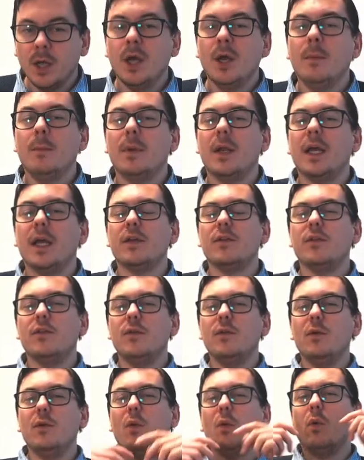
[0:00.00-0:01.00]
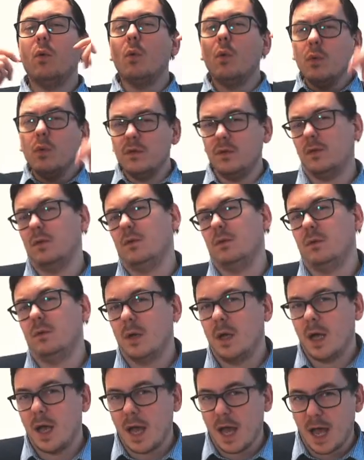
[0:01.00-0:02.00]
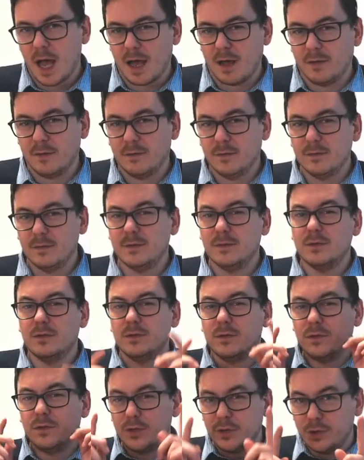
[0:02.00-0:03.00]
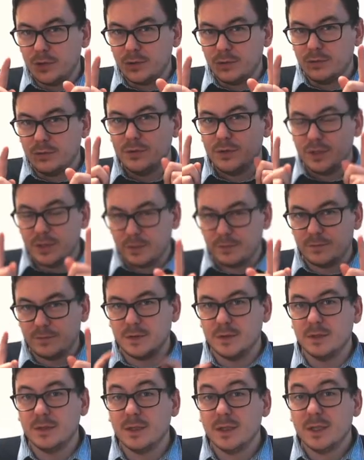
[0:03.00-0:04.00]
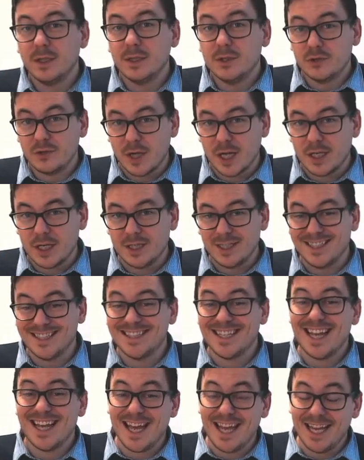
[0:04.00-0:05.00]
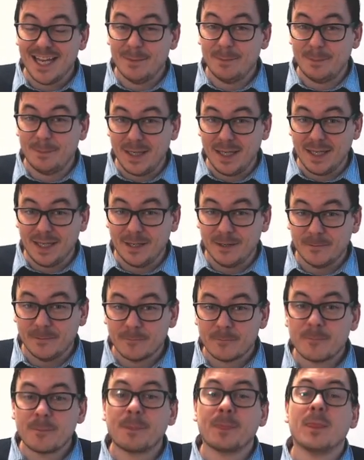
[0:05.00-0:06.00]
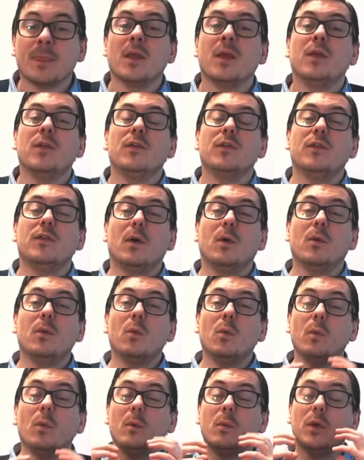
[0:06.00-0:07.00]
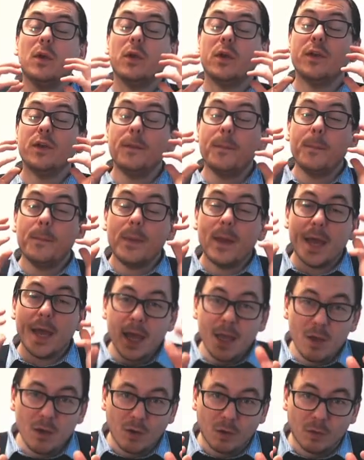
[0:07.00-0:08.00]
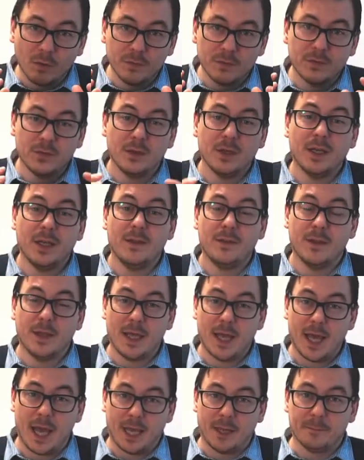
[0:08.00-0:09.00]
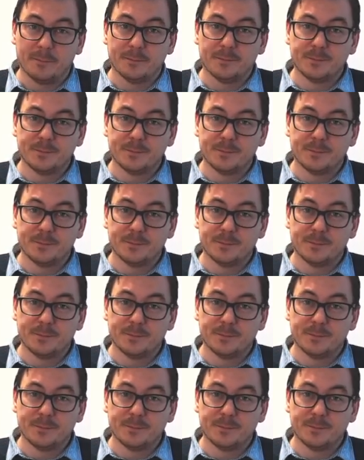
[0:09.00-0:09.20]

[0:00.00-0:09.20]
Player 2 also has two different strategies, A and B. So when we look at the payoffs in the game,